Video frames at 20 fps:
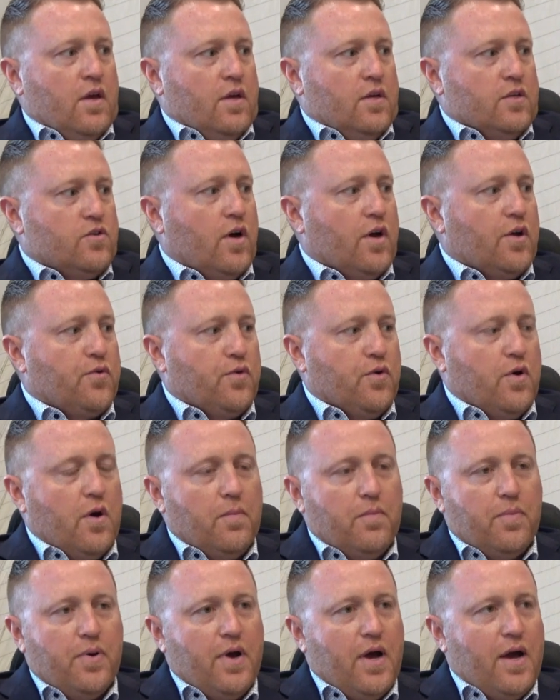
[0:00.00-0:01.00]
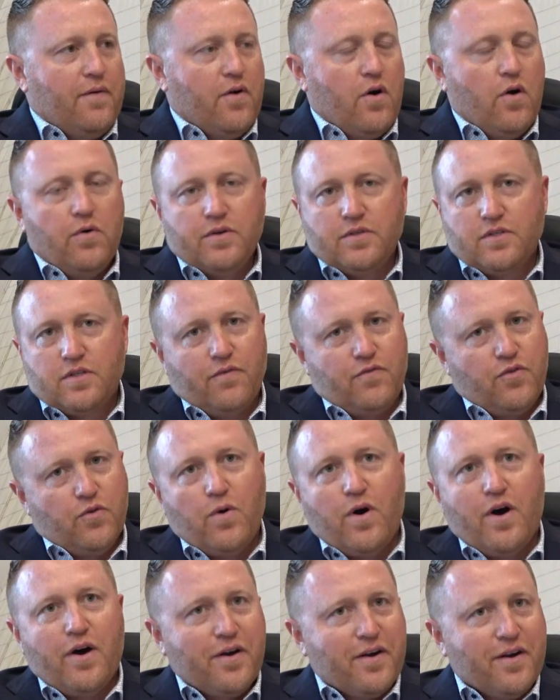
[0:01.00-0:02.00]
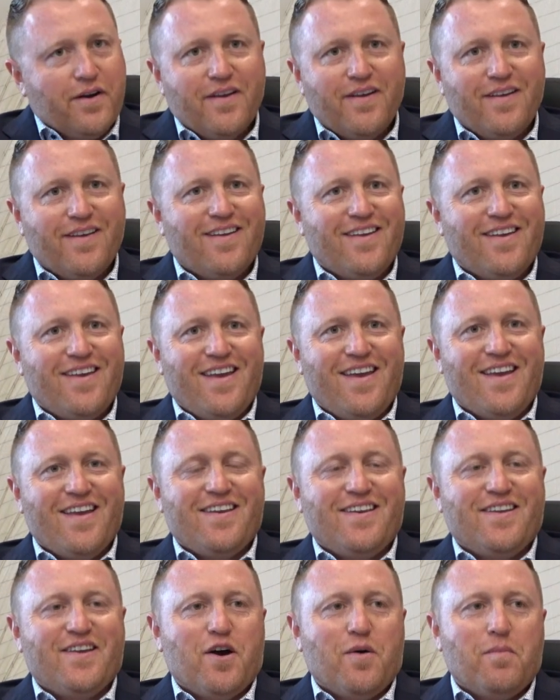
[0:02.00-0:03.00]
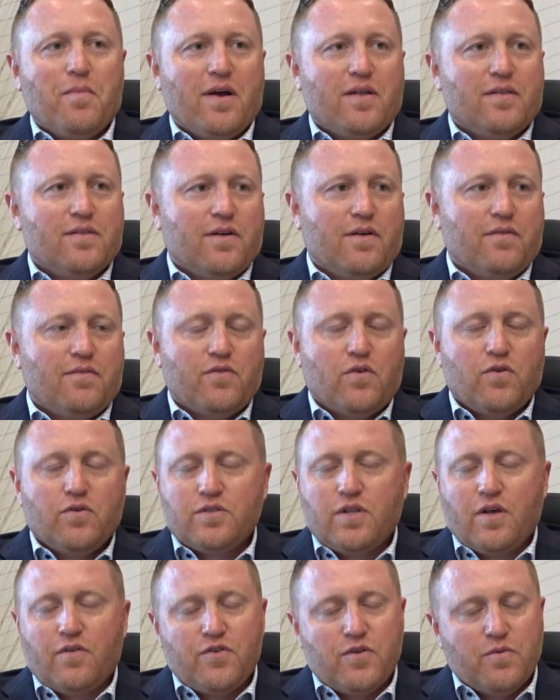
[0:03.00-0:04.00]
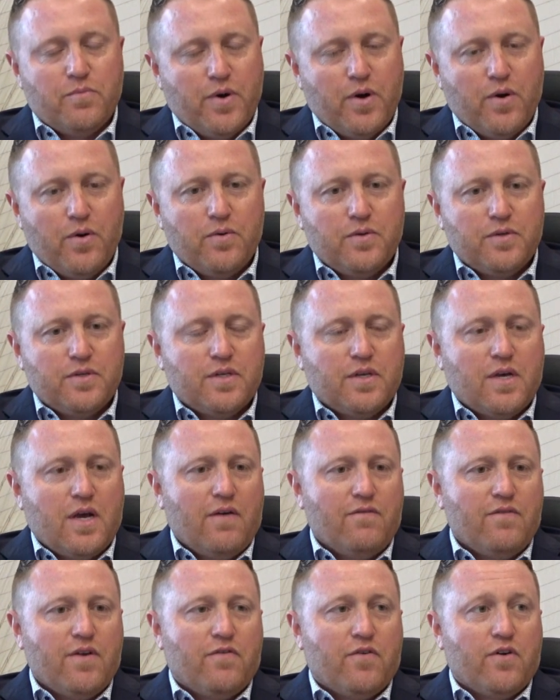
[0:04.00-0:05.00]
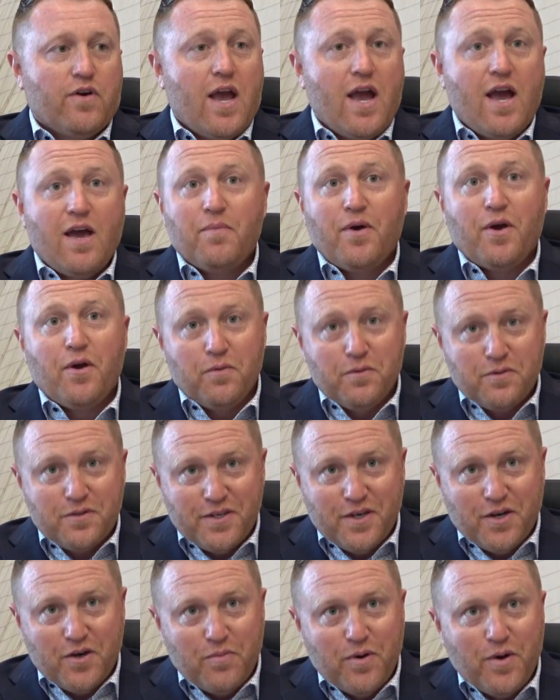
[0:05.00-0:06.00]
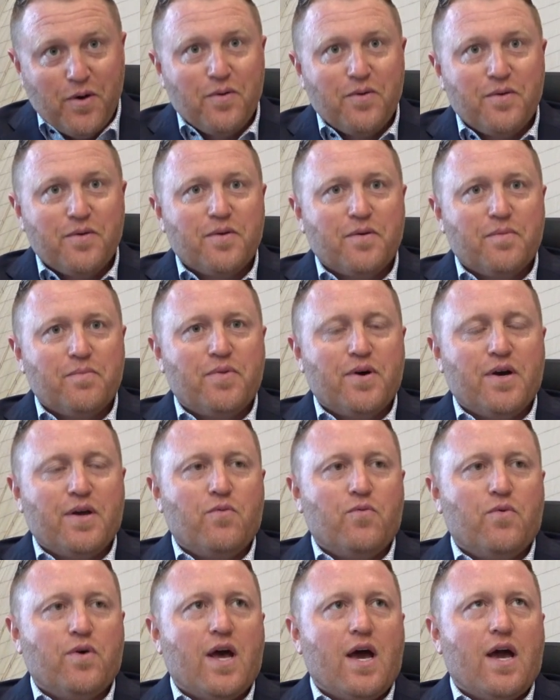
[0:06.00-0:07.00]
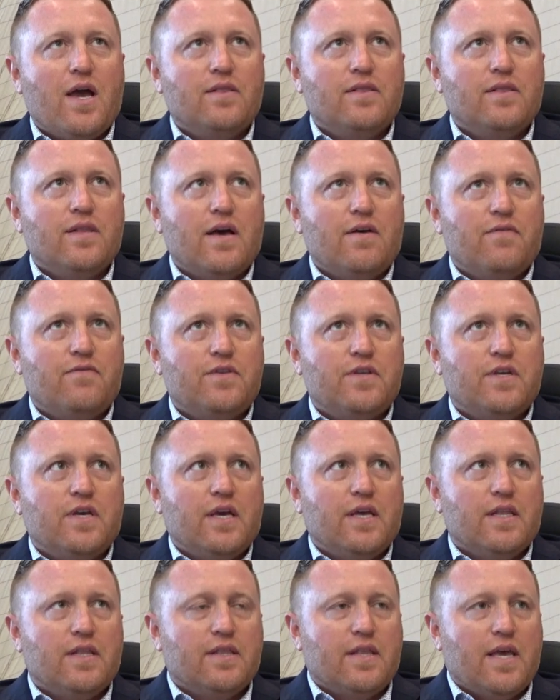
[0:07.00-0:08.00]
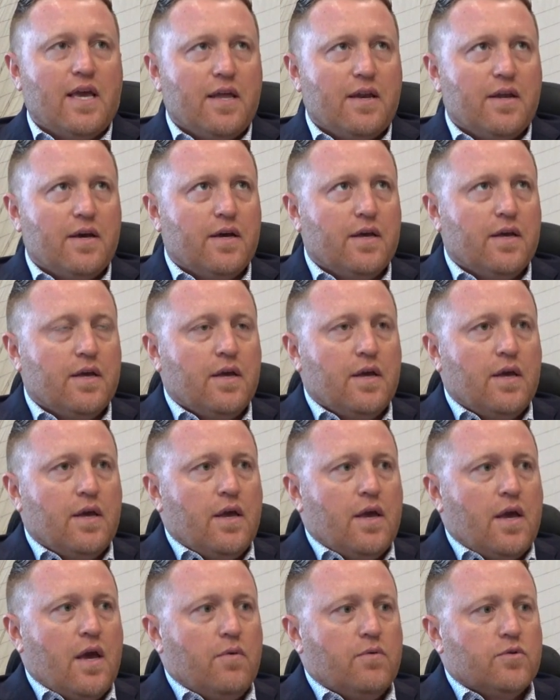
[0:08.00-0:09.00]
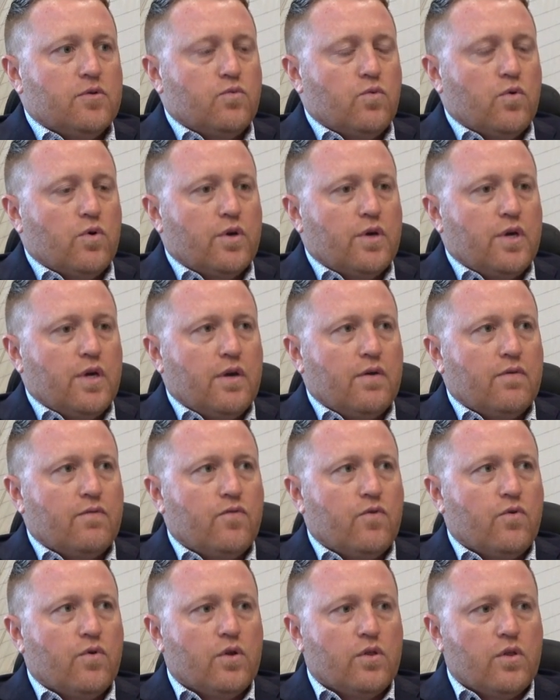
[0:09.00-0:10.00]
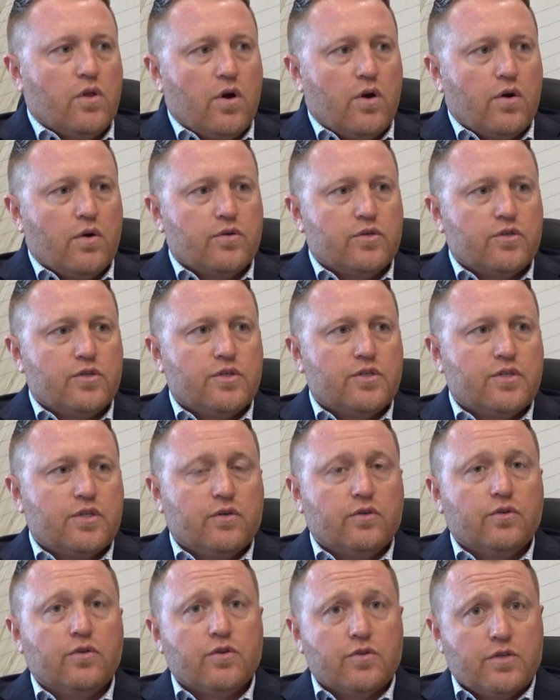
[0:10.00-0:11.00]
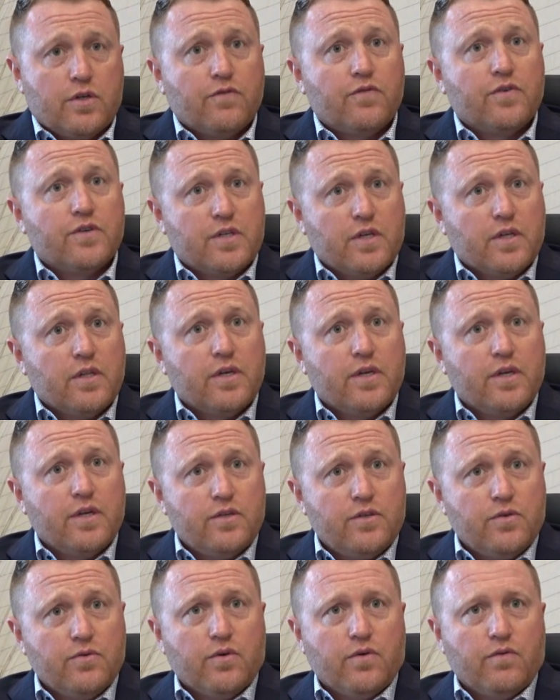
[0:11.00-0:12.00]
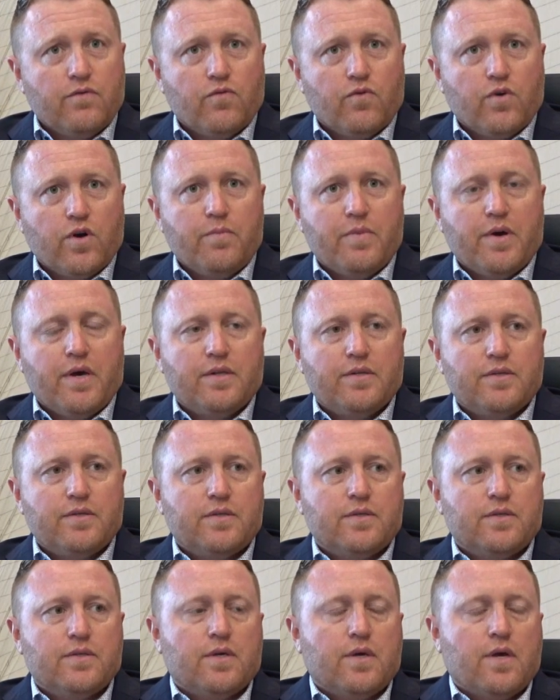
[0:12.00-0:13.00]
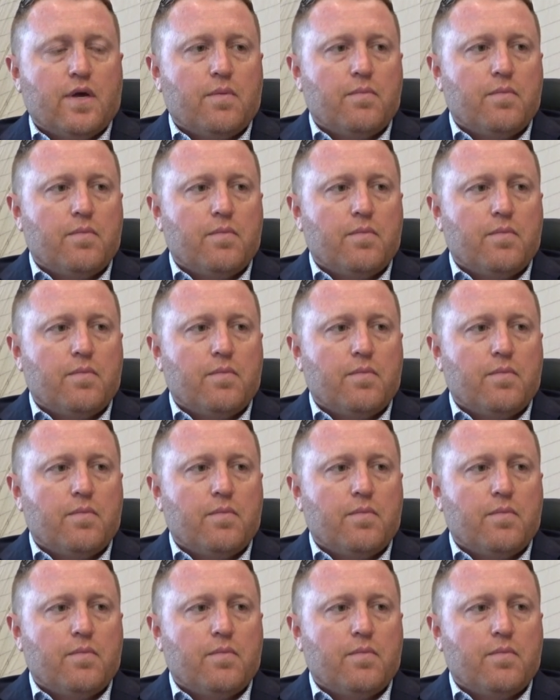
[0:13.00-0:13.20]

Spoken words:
So I grew up, I always loved the water, and I've always loved to boat. I've never had my own sailboat, but when I left Atlanta, I was working for a large skilled nursing facility, 240 beds.